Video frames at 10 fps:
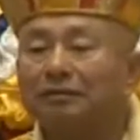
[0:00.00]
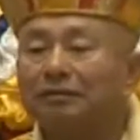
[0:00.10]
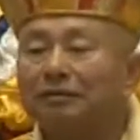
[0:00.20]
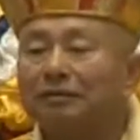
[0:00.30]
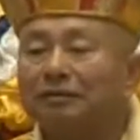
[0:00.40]

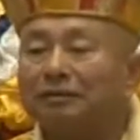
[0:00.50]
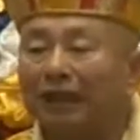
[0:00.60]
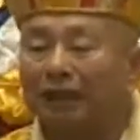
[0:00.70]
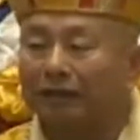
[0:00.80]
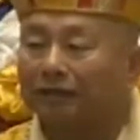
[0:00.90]
He didn't
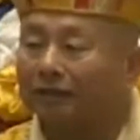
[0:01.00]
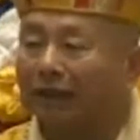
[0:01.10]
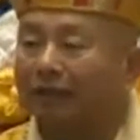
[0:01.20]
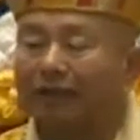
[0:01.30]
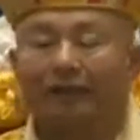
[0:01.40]
want to be
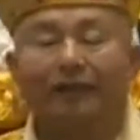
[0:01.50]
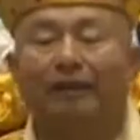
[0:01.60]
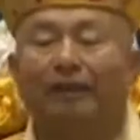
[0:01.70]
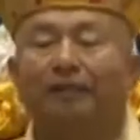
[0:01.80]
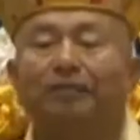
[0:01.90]

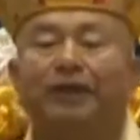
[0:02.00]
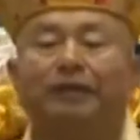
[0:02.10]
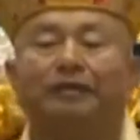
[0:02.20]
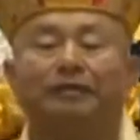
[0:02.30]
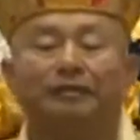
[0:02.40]
ordained.
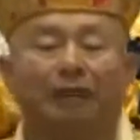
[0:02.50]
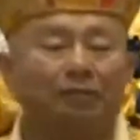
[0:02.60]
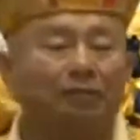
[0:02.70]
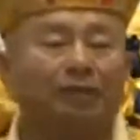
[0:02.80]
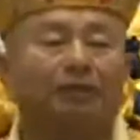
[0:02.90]

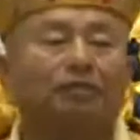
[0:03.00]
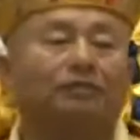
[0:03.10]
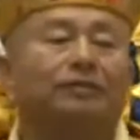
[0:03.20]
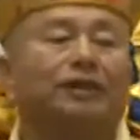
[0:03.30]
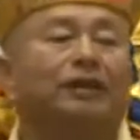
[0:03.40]
His
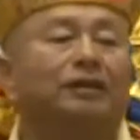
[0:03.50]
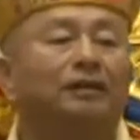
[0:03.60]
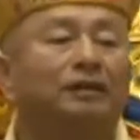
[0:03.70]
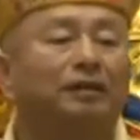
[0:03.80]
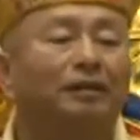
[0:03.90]
wife was
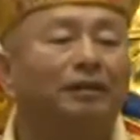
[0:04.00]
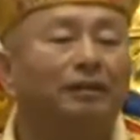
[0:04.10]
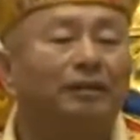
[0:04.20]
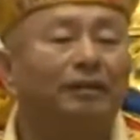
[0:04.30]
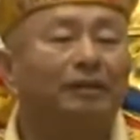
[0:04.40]
beautiful.